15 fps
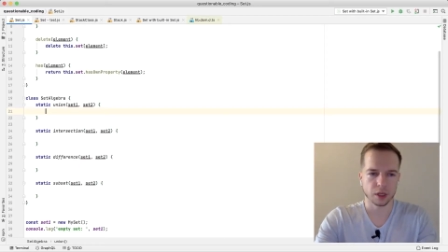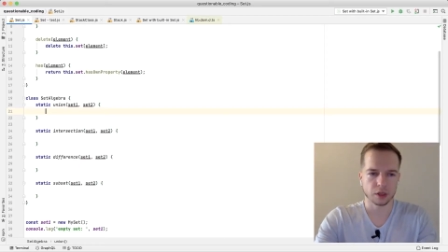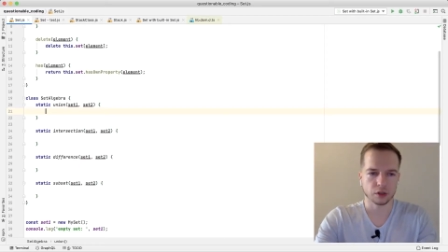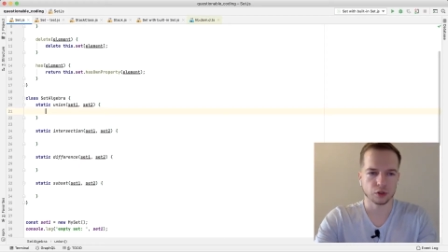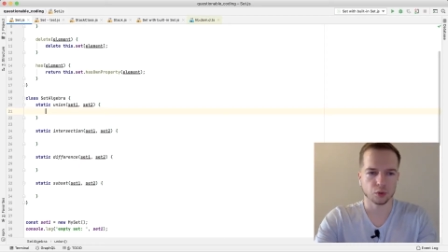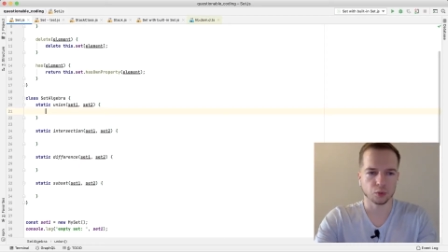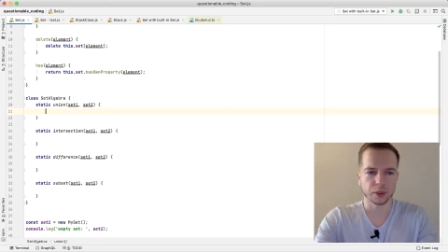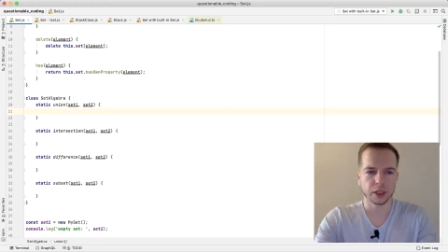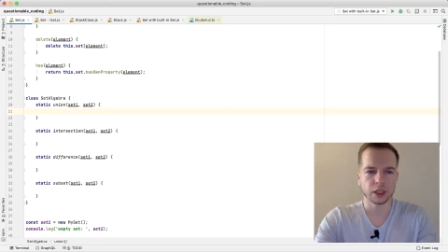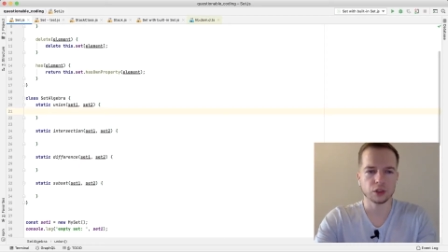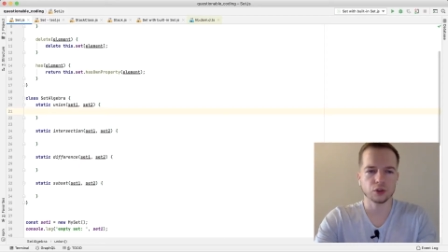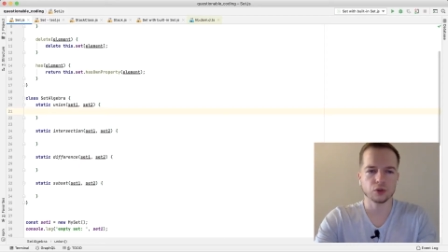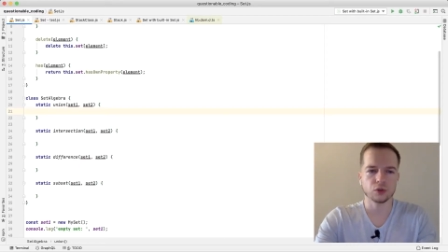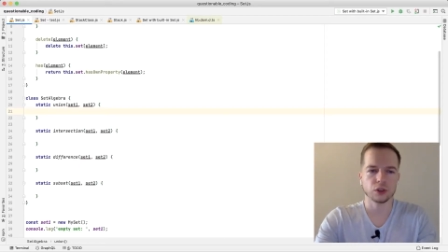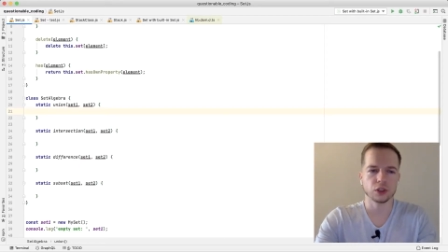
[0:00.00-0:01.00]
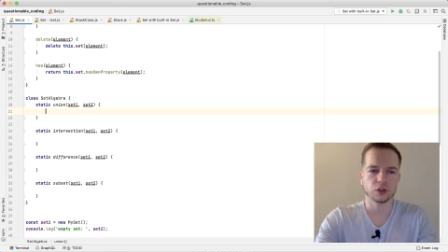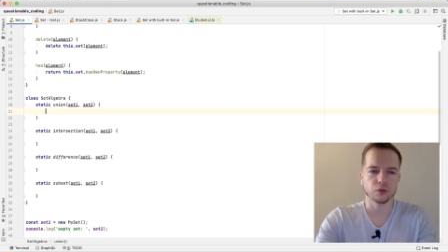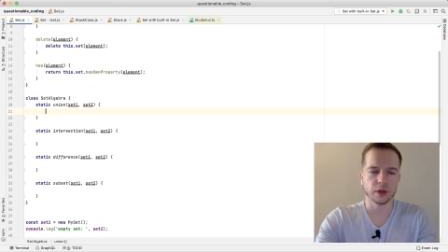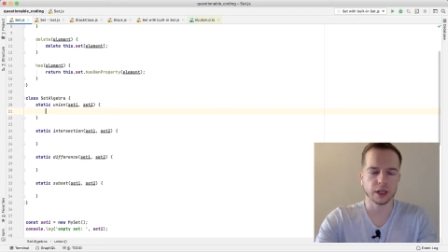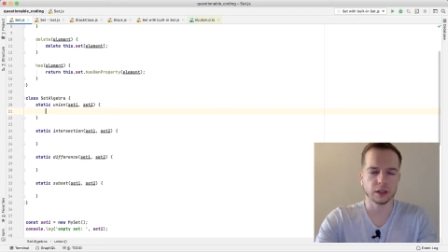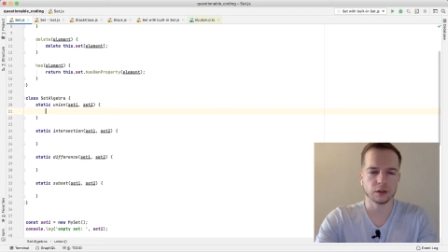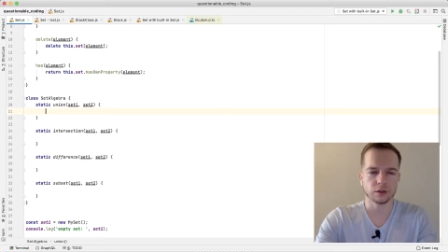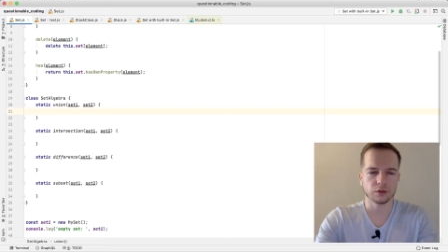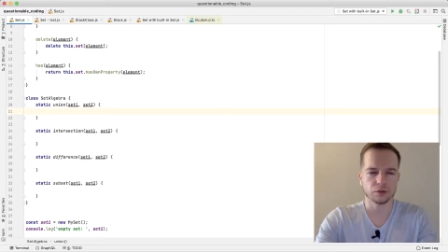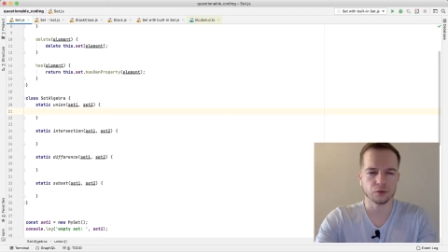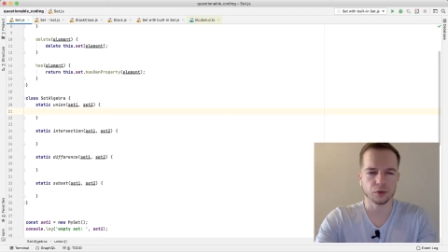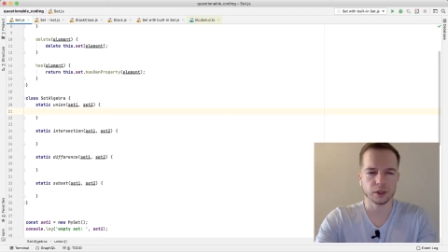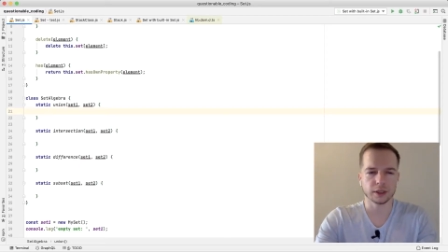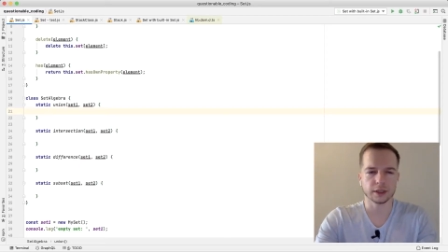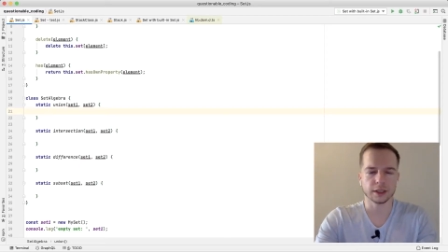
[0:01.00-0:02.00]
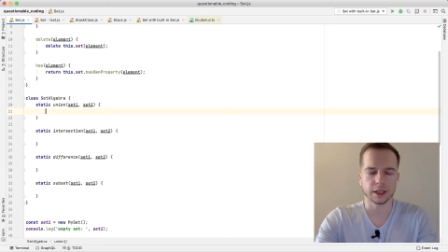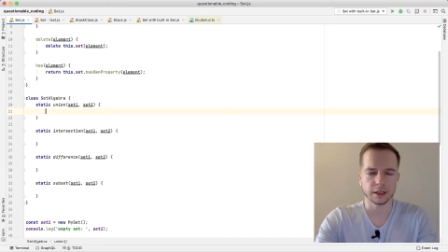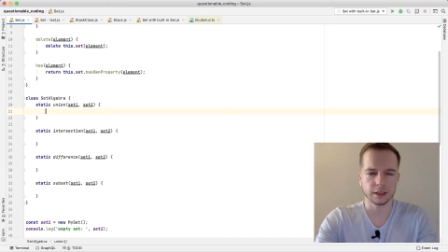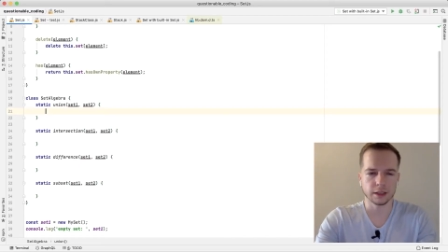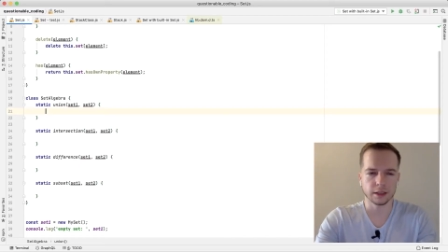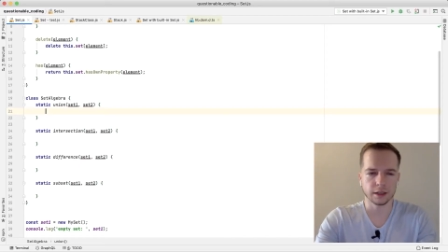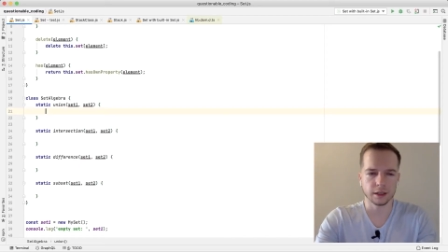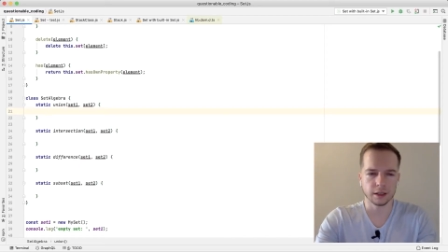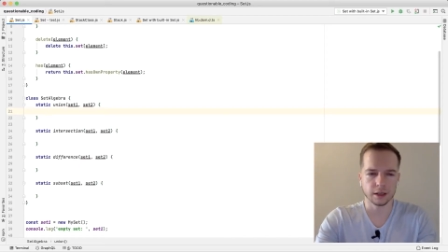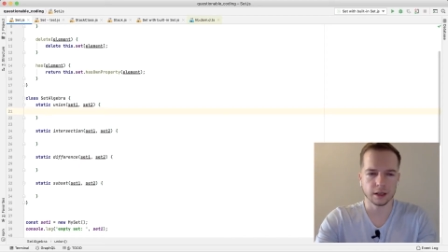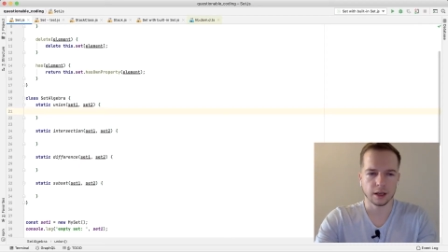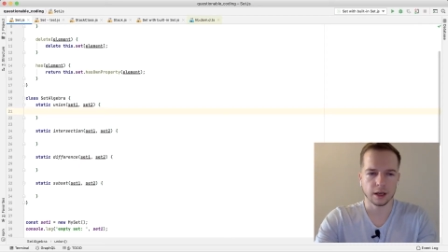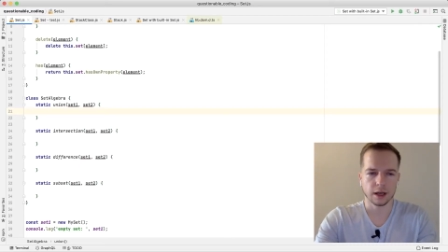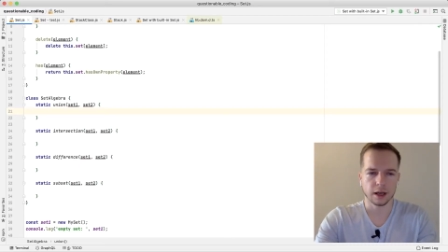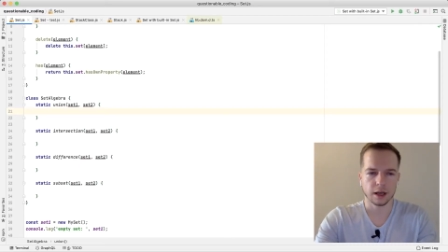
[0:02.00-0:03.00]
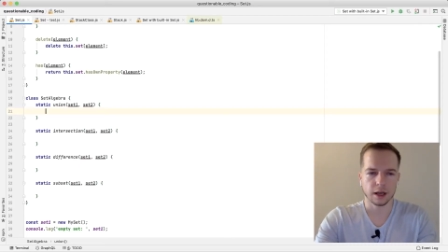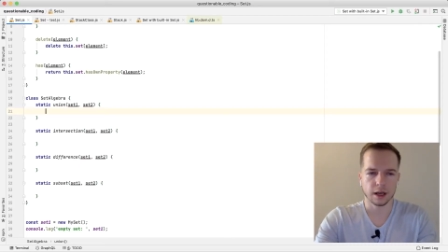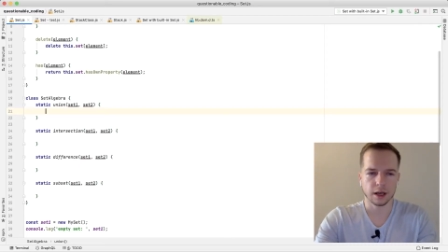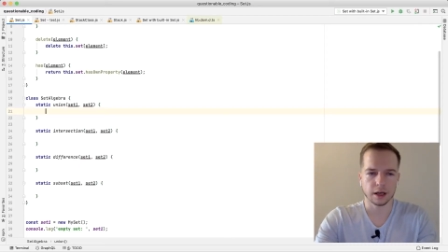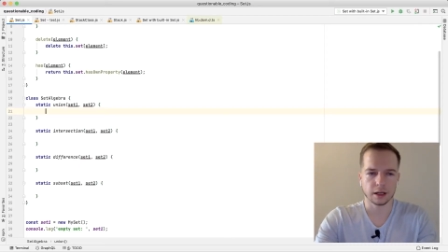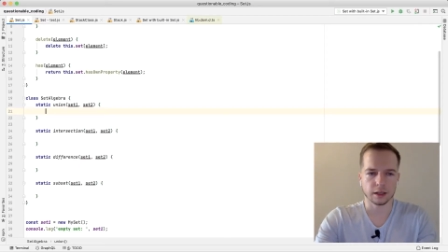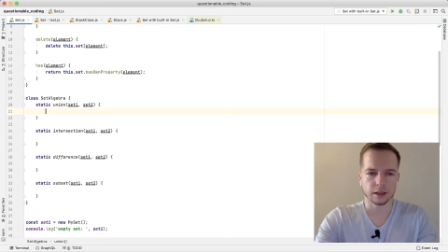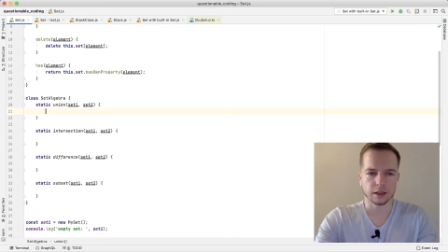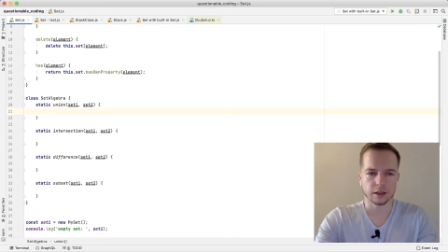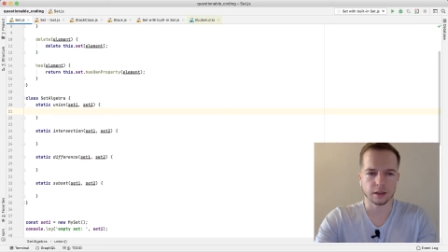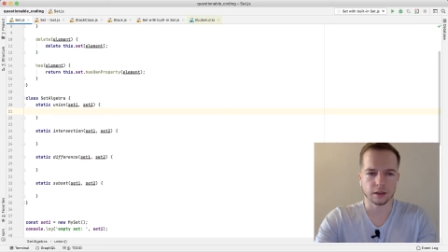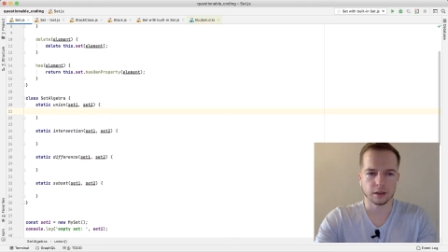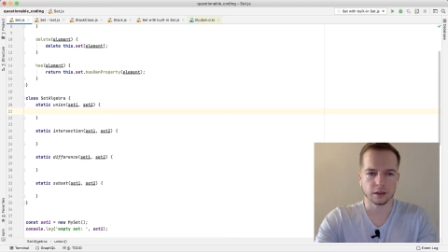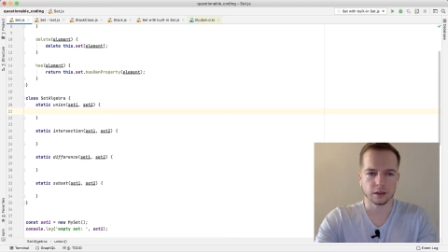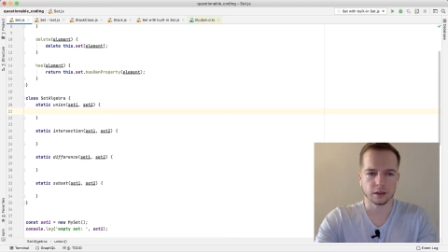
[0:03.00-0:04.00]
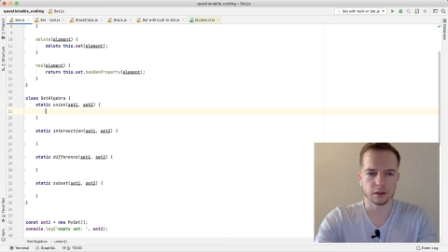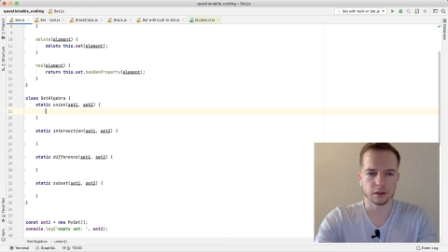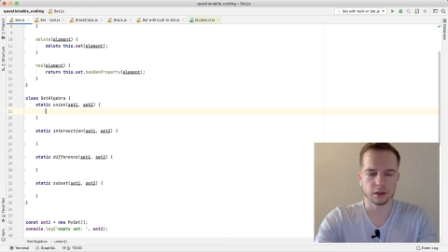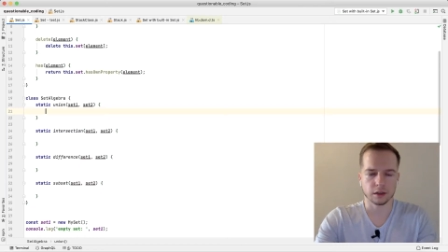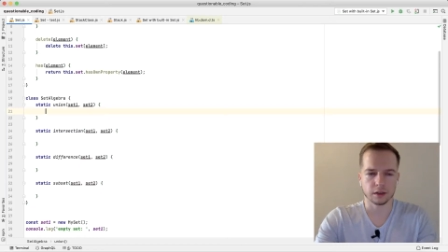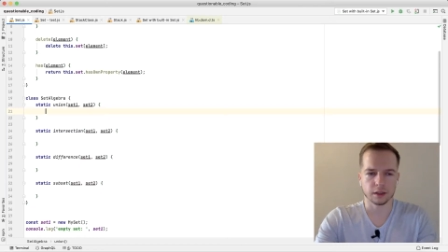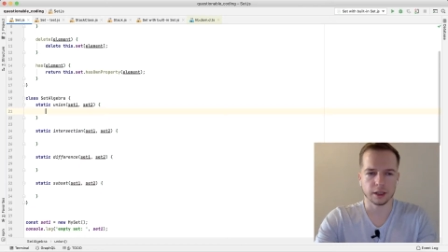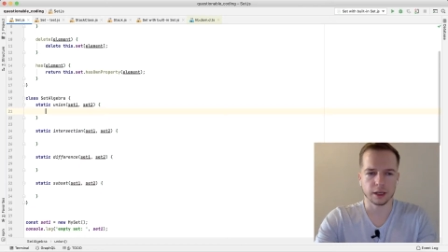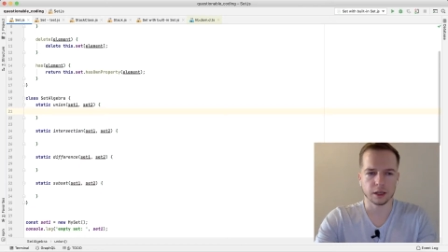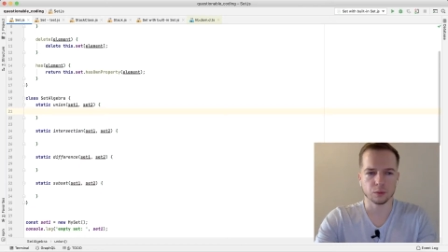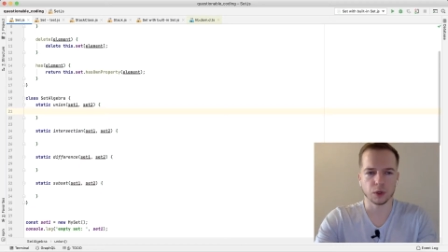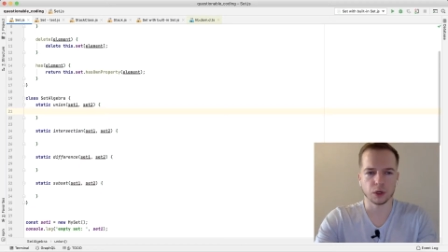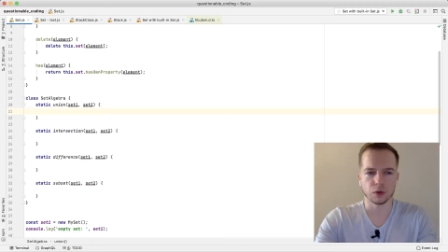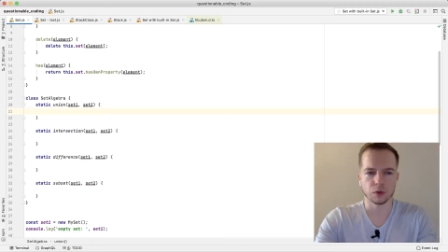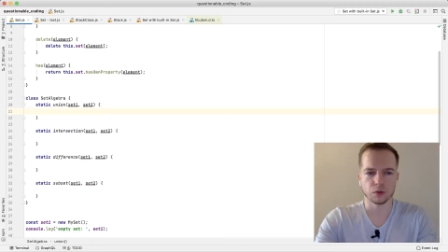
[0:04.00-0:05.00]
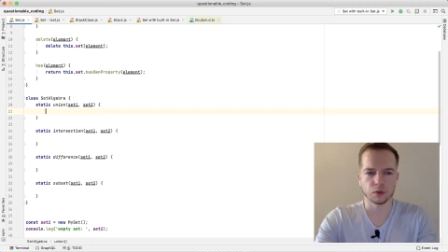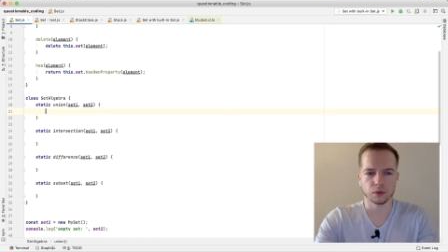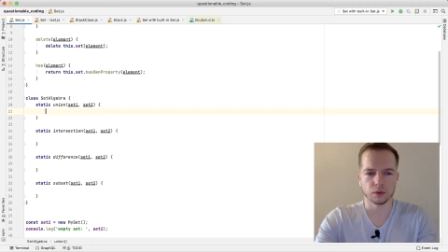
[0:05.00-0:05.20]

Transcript: So we need to iterate through a set, and then we'll